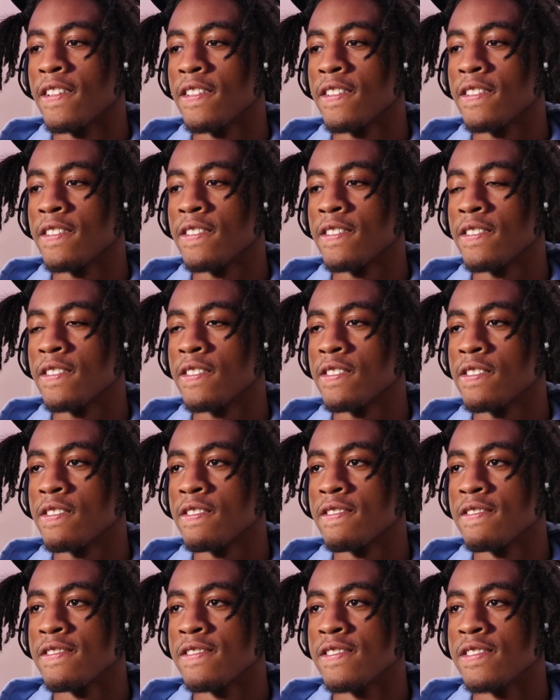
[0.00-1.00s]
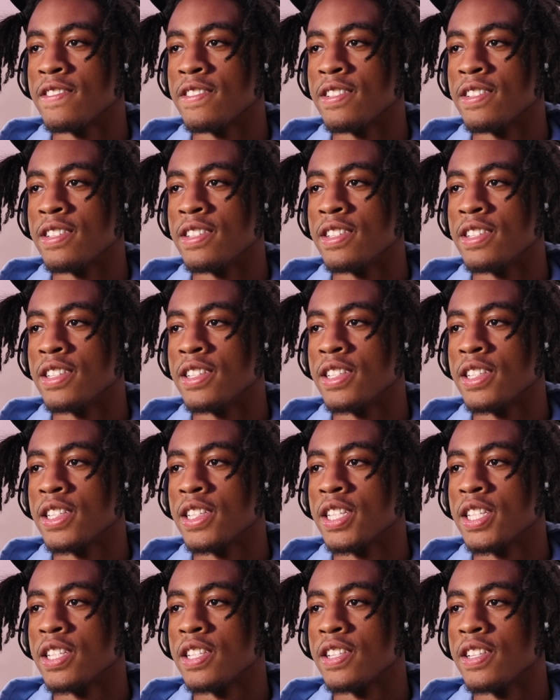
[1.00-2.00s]
Come on, man. Talk to me,
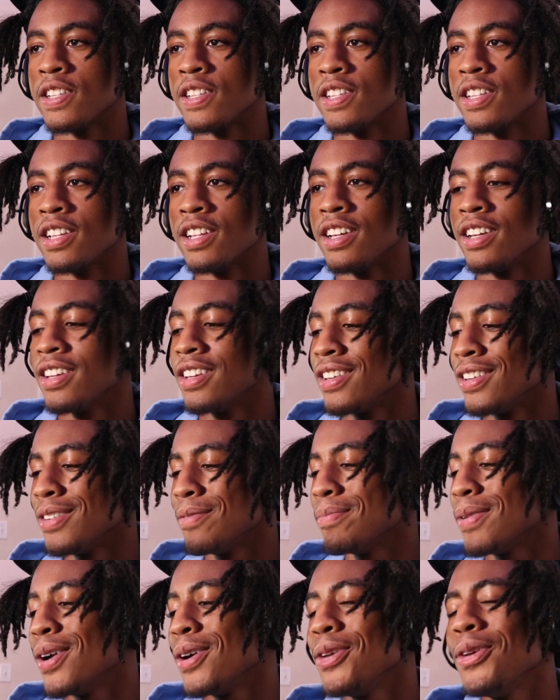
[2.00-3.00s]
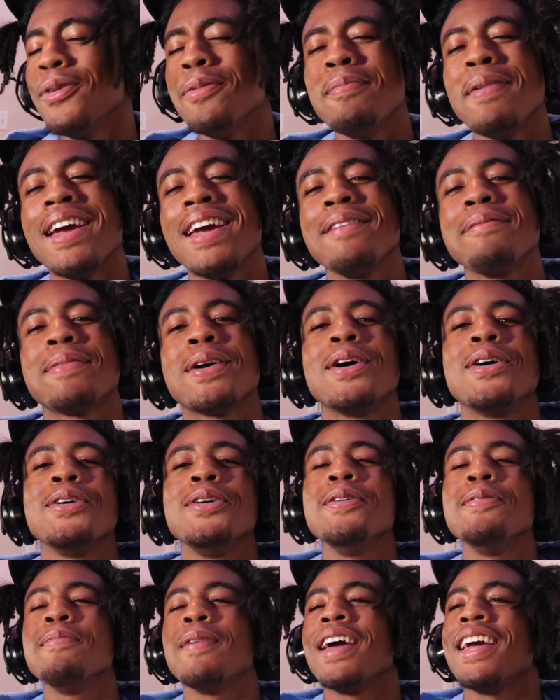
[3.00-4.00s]
talk to me nice, man. Bro, you made bro,
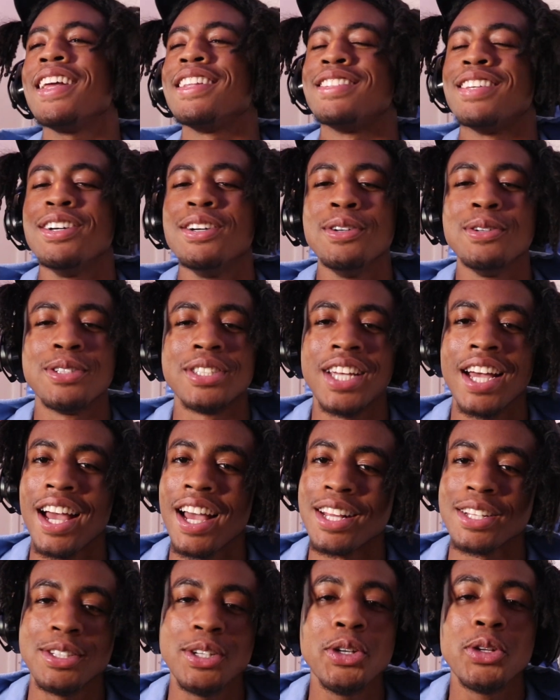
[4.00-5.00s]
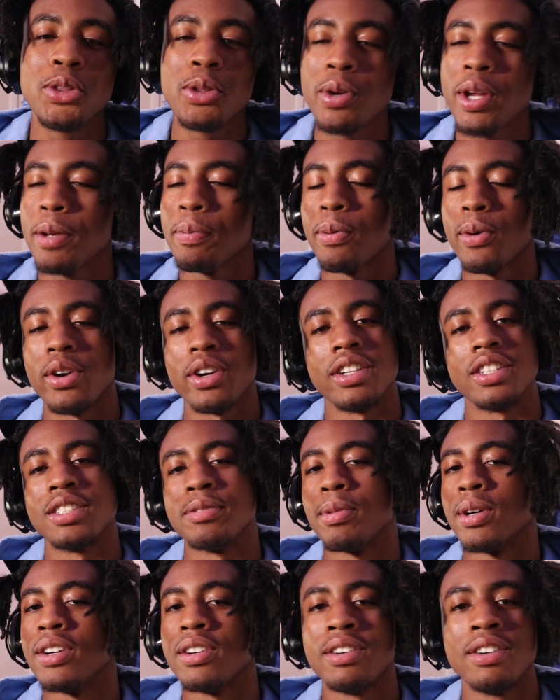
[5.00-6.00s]
you made two shots, two three pointers,
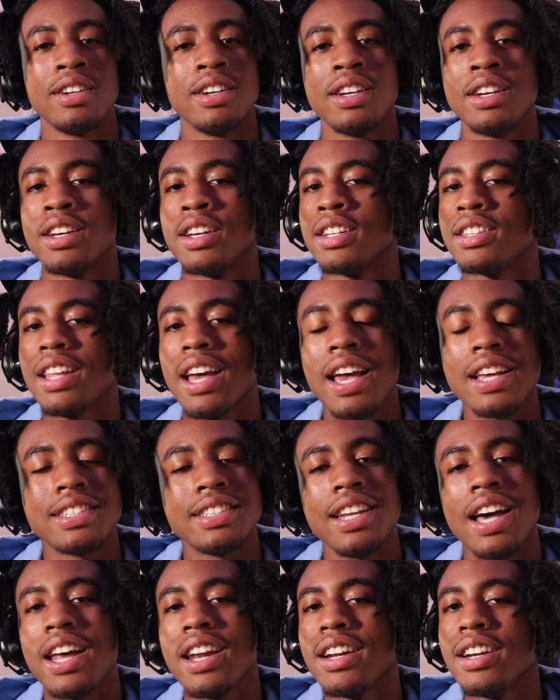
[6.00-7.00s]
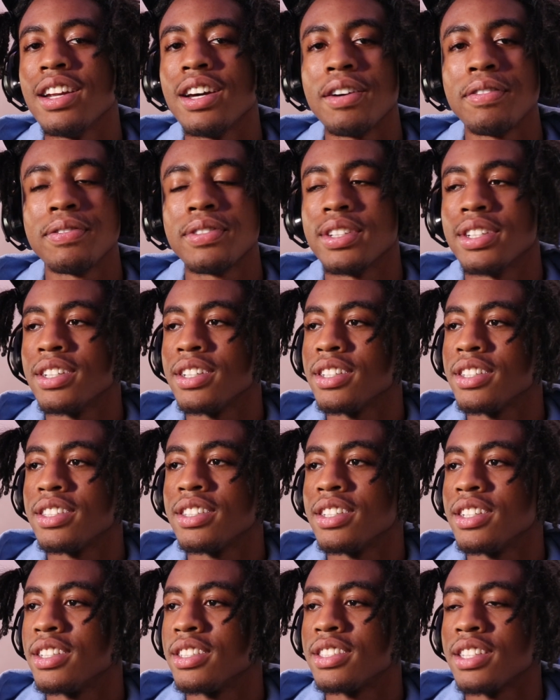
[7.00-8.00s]
bro. That's not enough to,
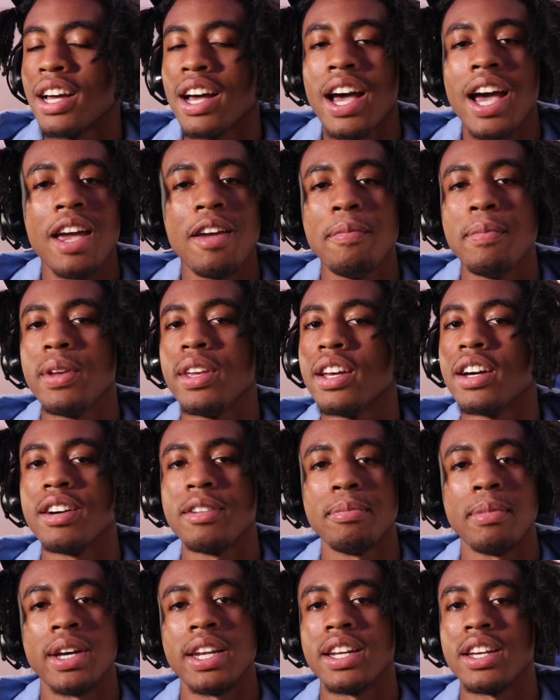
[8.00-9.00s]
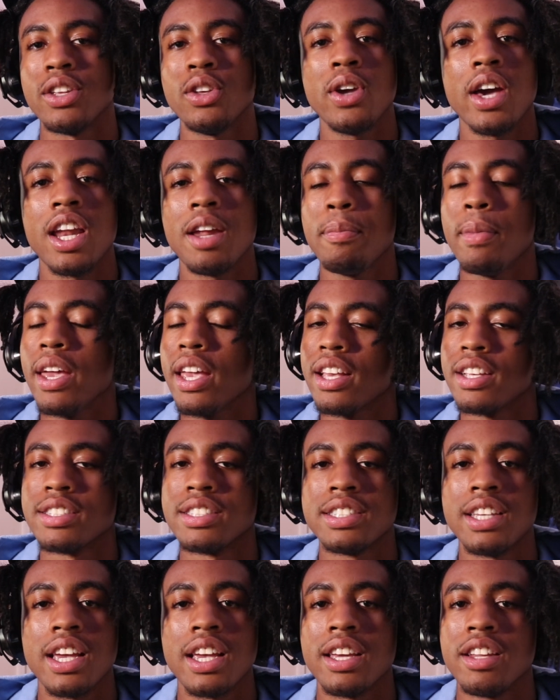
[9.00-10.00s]
to to hype me up, my nigga. You gotta make
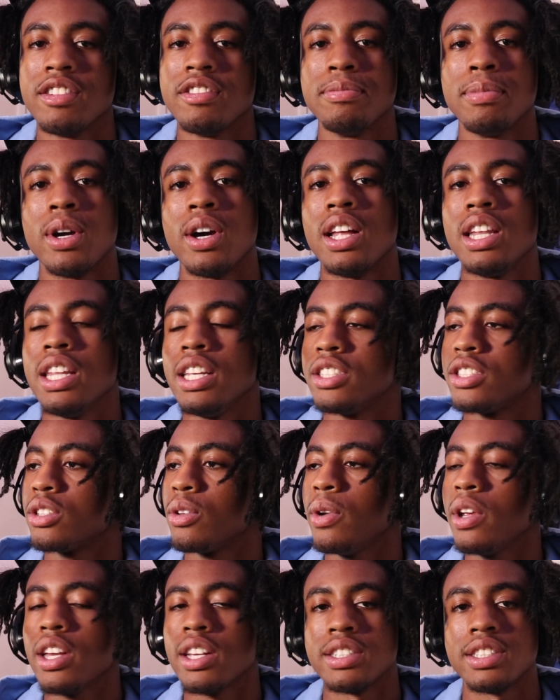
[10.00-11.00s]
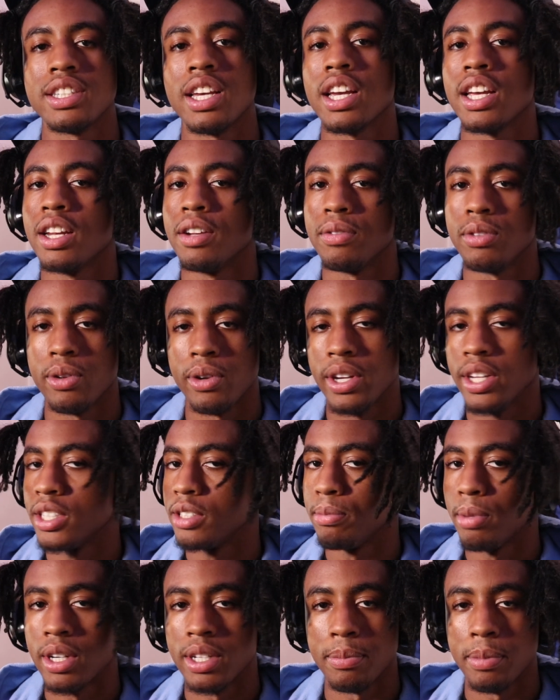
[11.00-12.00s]
consecutive, bro. At least three consecutive threes,
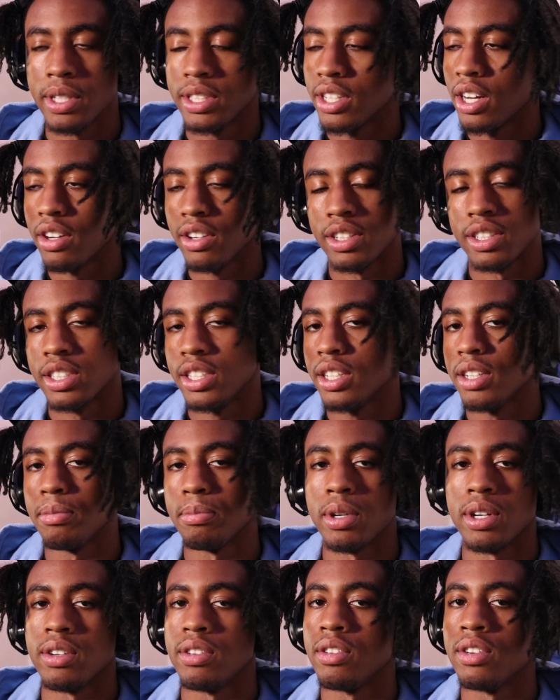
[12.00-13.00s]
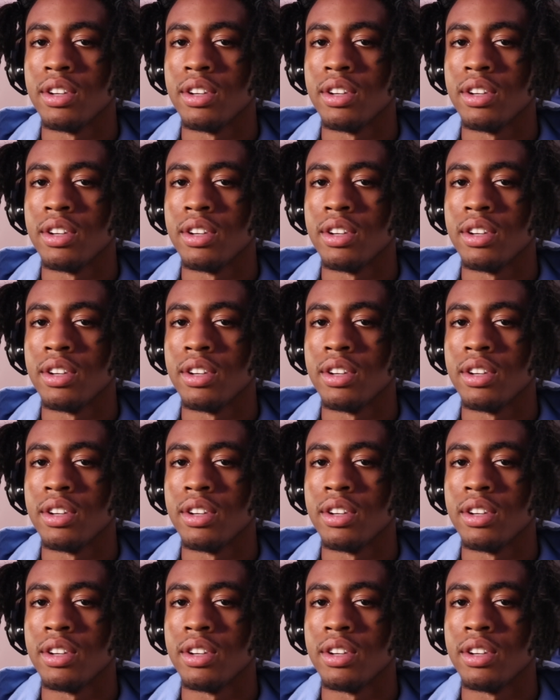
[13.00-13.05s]
bro, to be talking shit, bro.